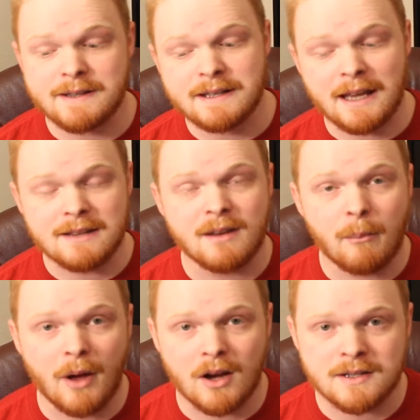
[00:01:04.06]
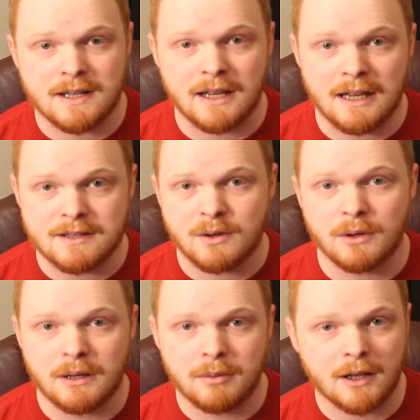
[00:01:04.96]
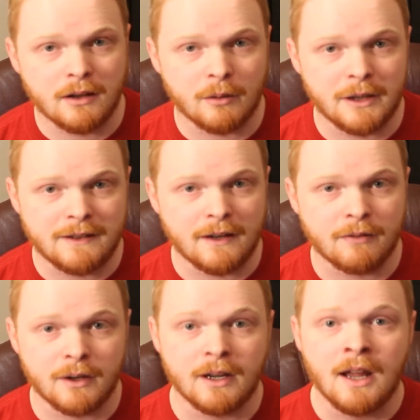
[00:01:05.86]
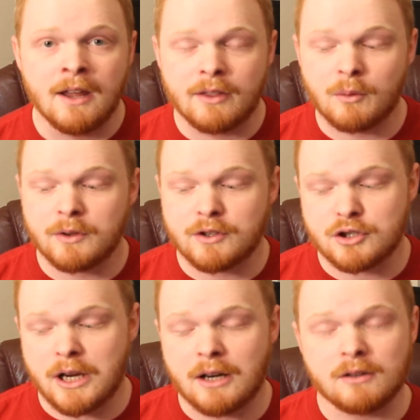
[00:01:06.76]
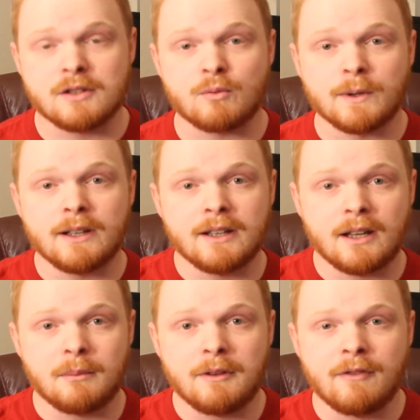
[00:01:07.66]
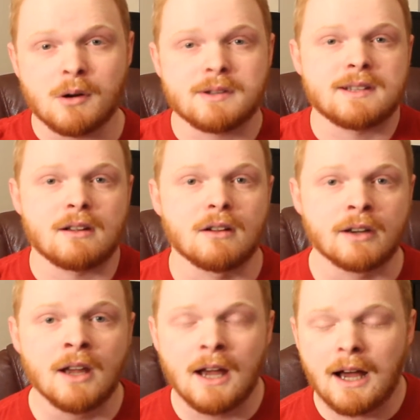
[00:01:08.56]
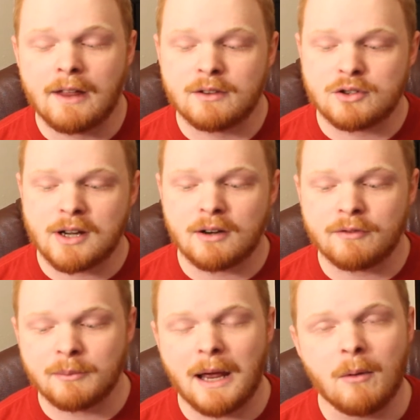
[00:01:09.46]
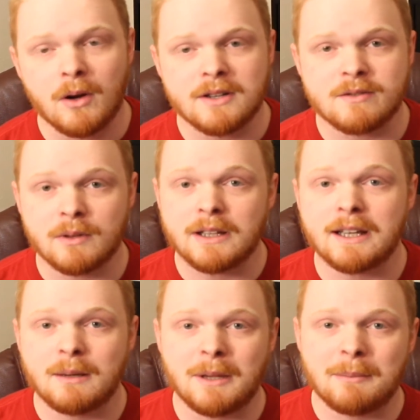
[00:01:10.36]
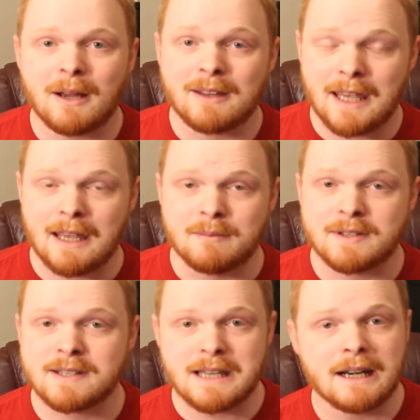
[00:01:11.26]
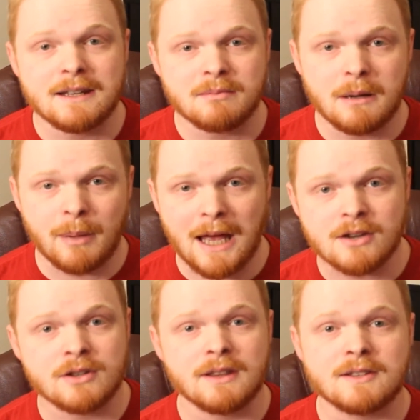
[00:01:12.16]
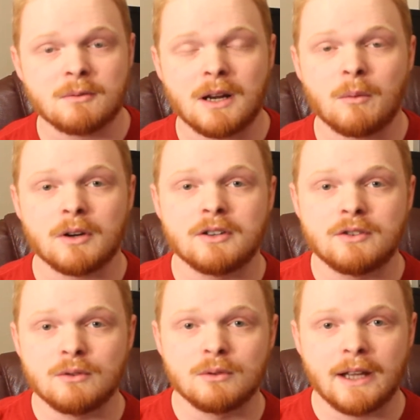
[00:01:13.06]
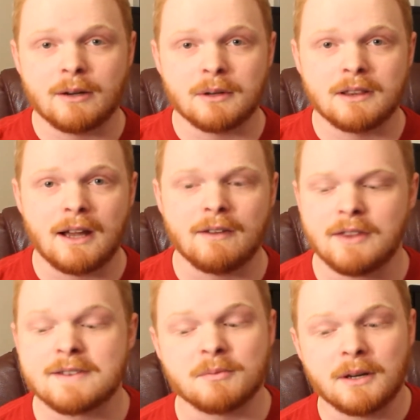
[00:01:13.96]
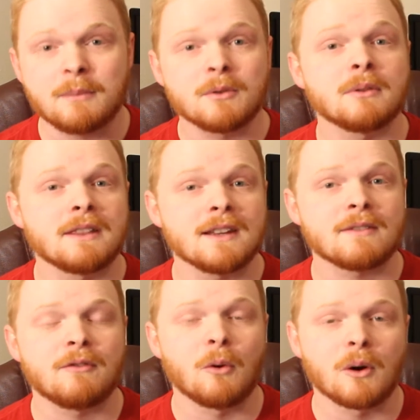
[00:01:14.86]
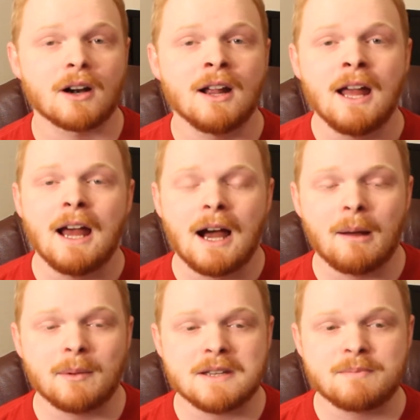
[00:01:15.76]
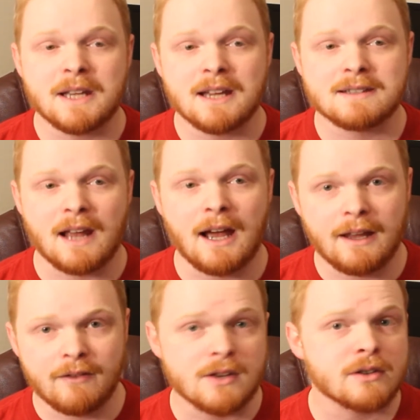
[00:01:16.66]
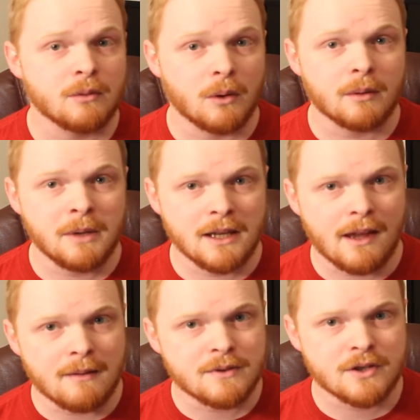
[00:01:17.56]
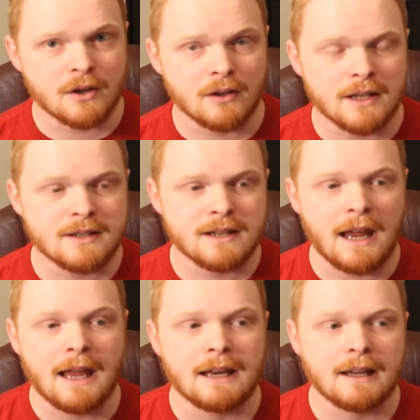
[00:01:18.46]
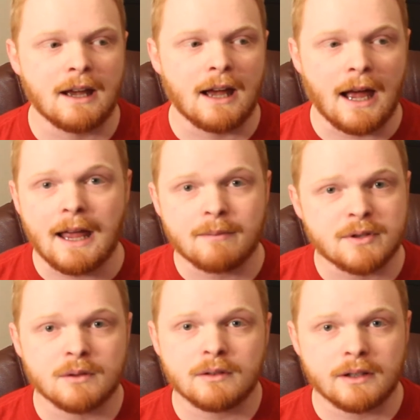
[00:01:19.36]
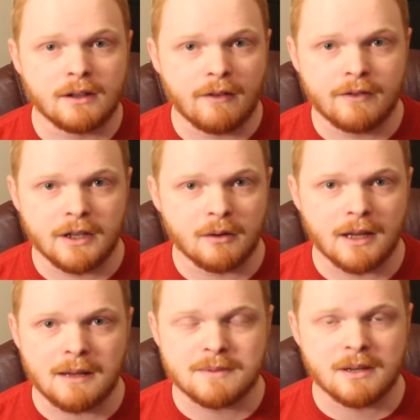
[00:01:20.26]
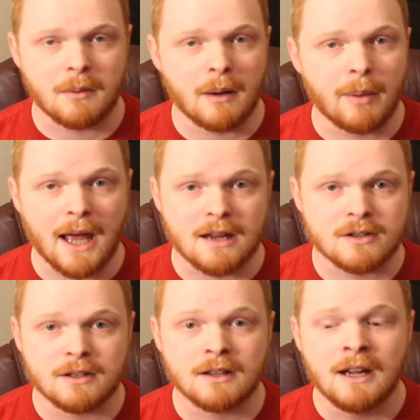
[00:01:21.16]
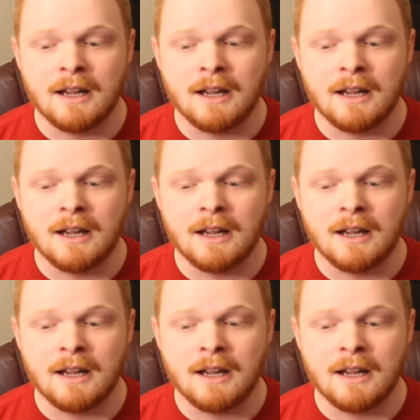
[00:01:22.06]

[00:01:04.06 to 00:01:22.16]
today's unboxing is going to be a little bit different than what the channel is really going to be focusing on. Uh, this channel from now on is really going to be about games games because that is my passion. That's what I want to do later in life. That's what I'm doing this for, um, is because I eventually want to be a games journalist and uh, I absolutely love video games. They're my passion.